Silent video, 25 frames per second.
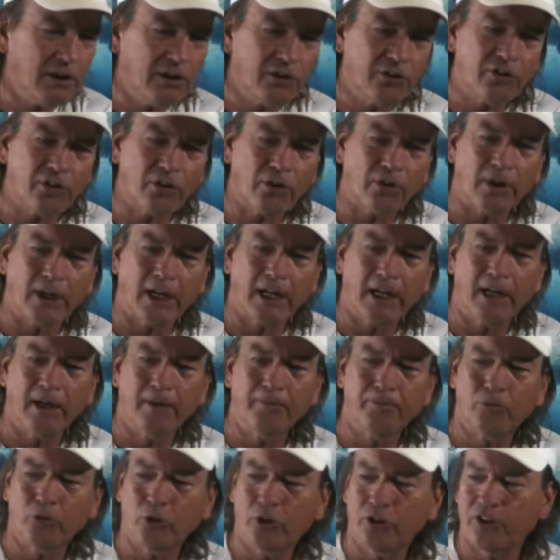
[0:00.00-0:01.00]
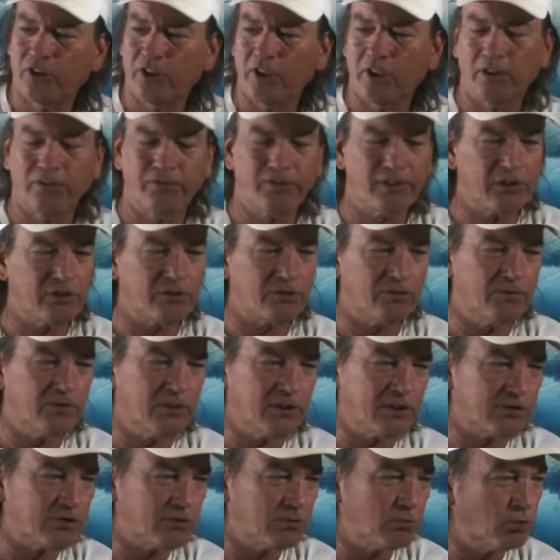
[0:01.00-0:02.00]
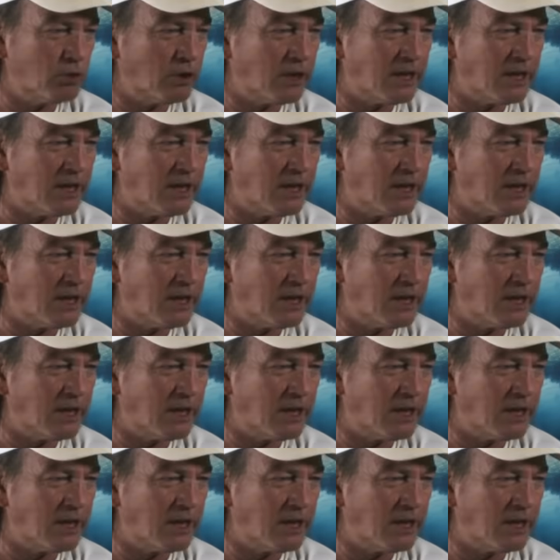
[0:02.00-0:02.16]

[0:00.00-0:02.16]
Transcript: So we're sitting there fishing.